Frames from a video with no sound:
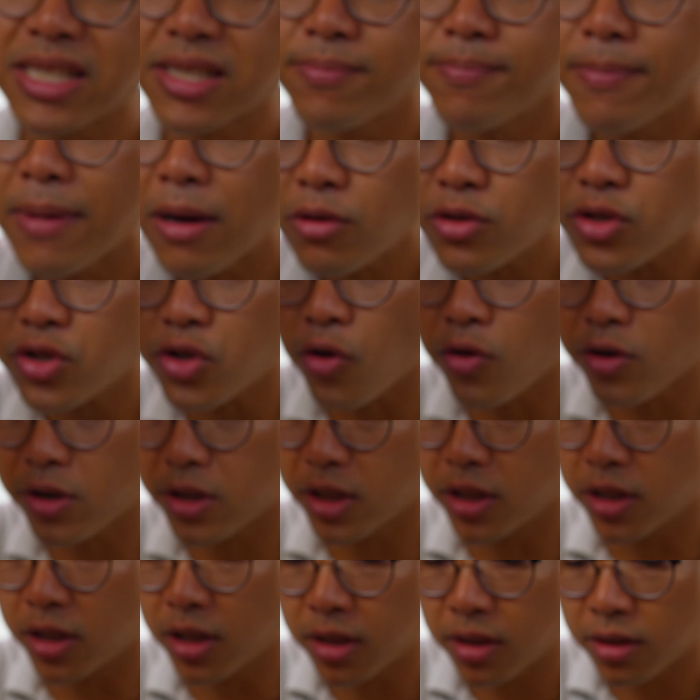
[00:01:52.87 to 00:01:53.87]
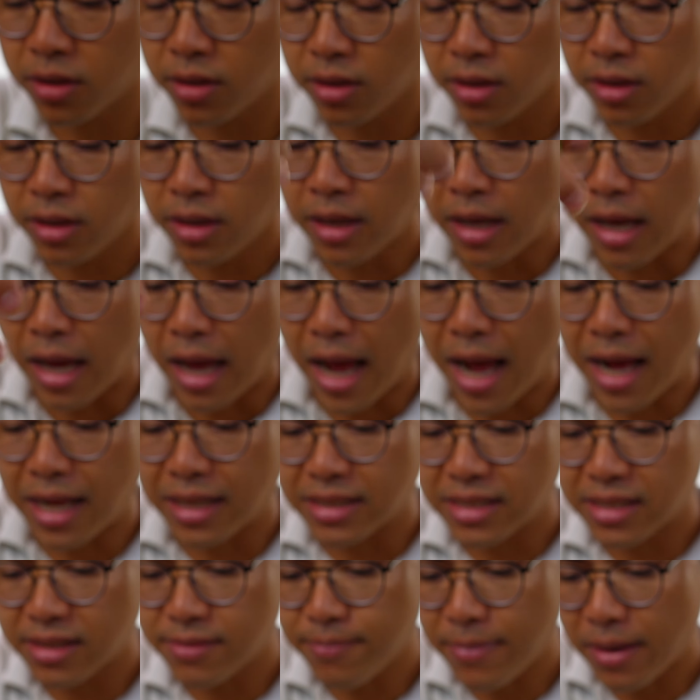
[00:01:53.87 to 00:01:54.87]
smell so good
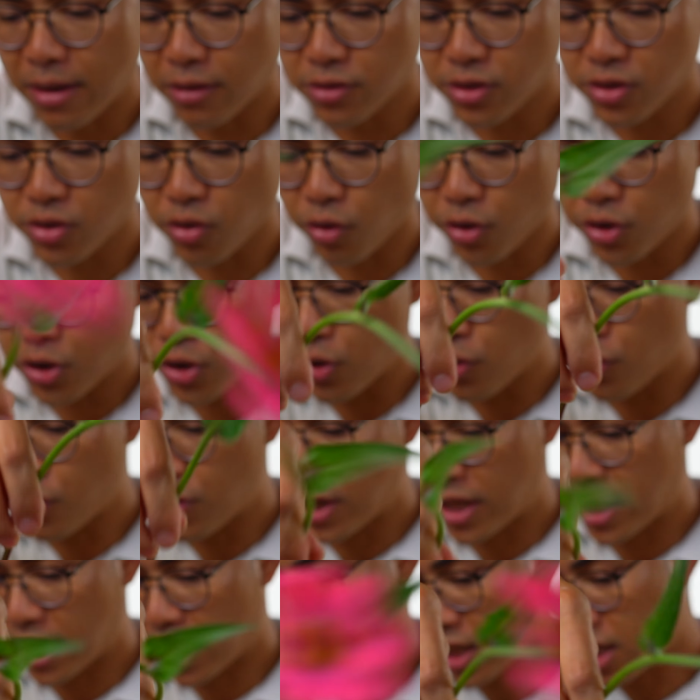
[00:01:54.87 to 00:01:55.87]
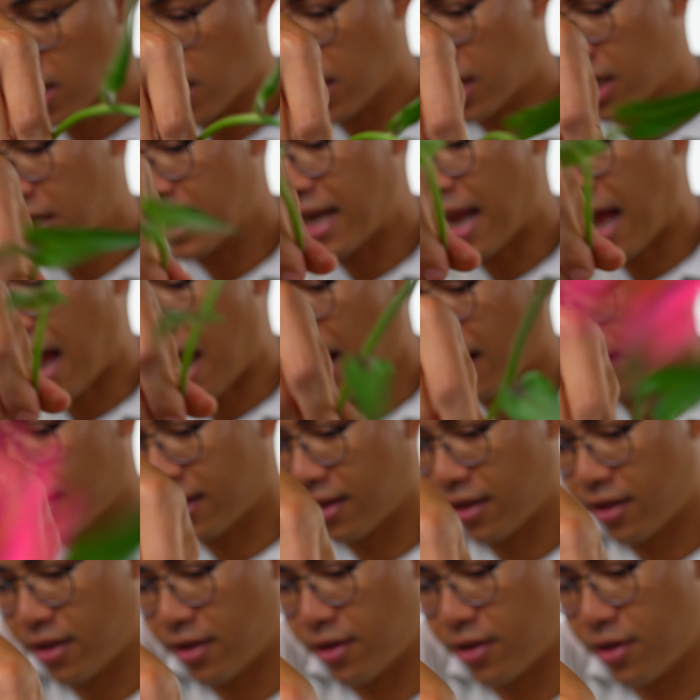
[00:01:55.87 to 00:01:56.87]
and smell so unique that,
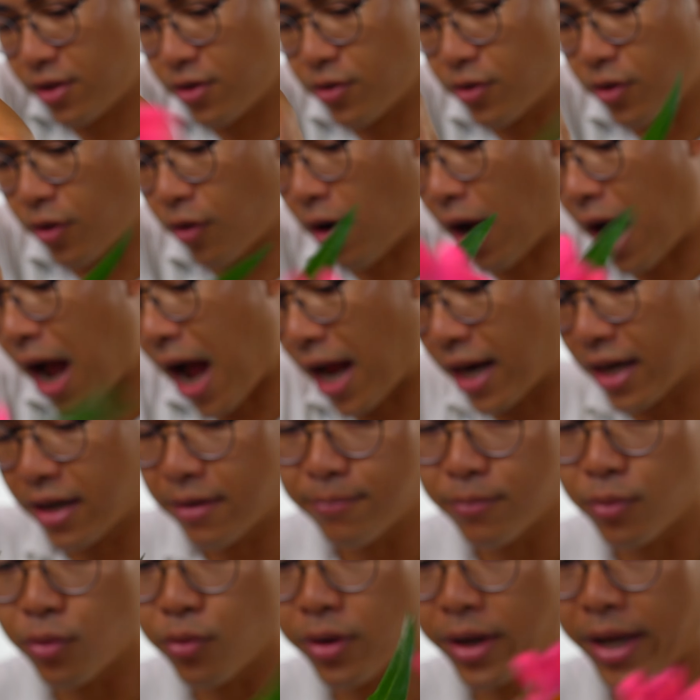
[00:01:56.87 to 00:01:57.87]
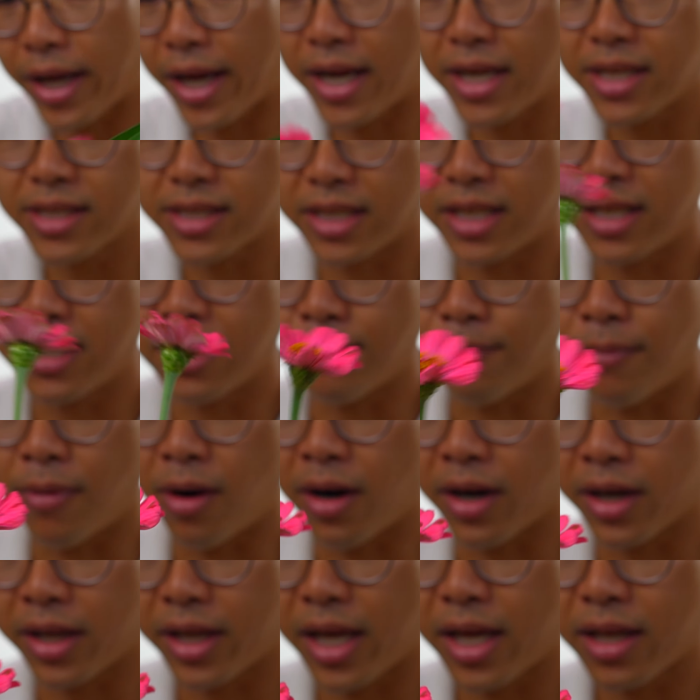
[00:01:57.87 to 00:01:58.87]
you know, other bouquets in the
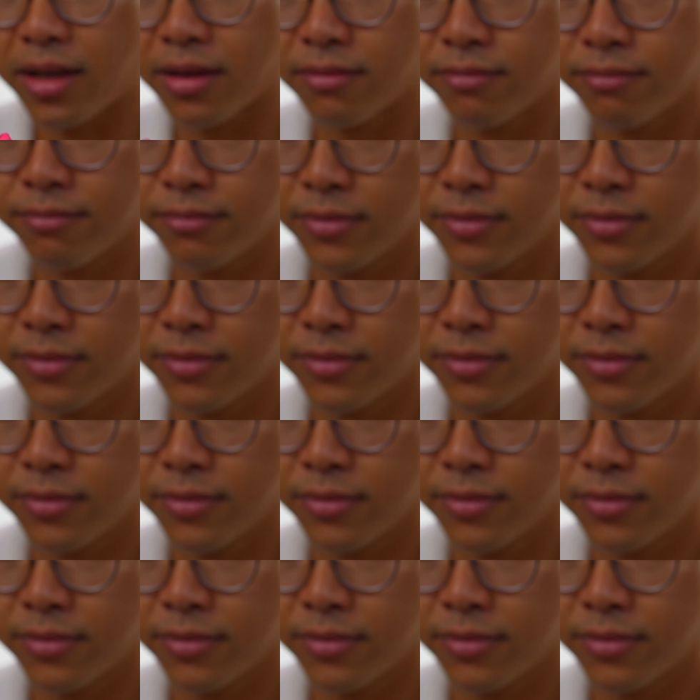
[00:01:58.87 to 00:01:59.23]
market